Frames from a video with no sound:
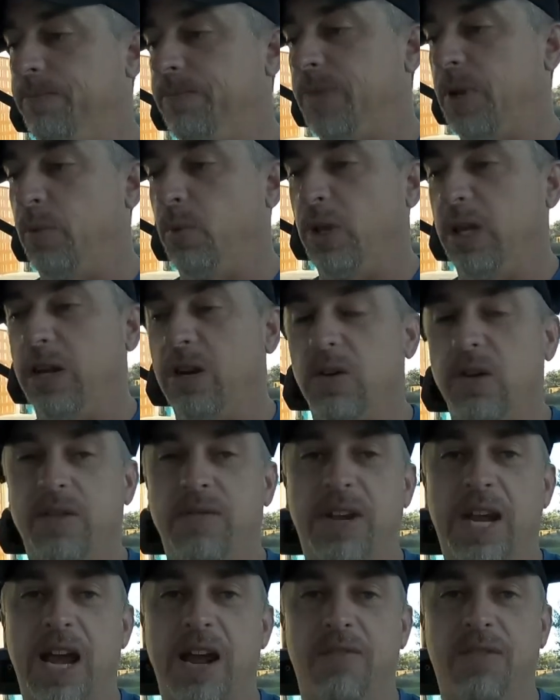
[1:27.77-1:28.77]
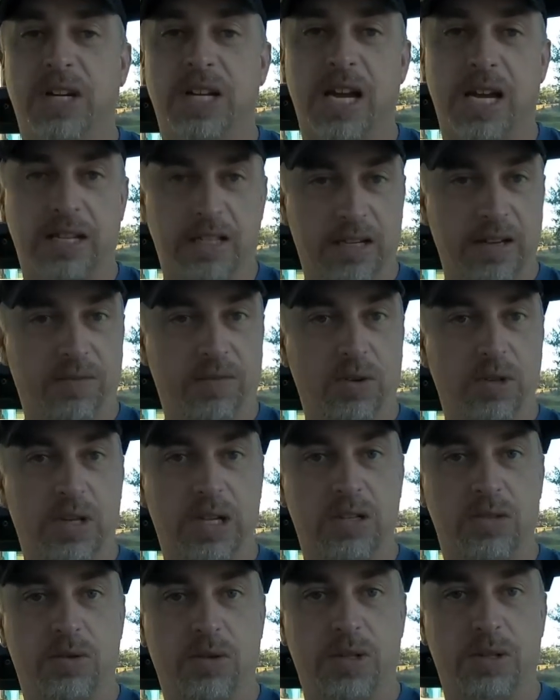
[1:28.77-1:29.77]
They really don't even advertise lift on the
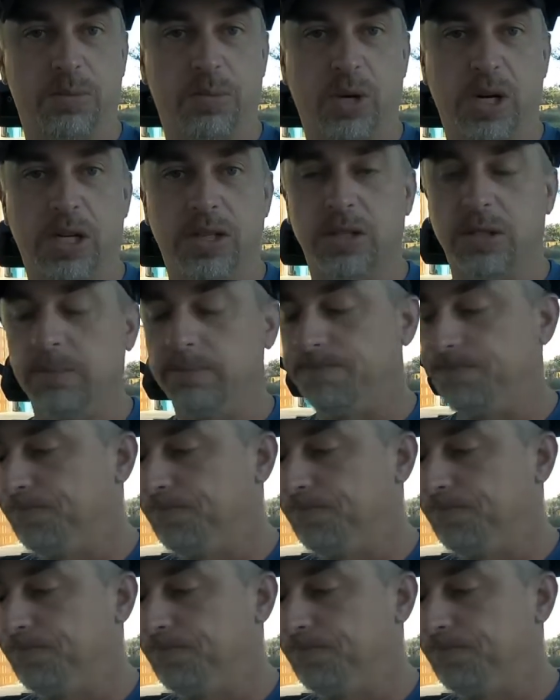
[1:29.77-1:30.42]
S3 springs.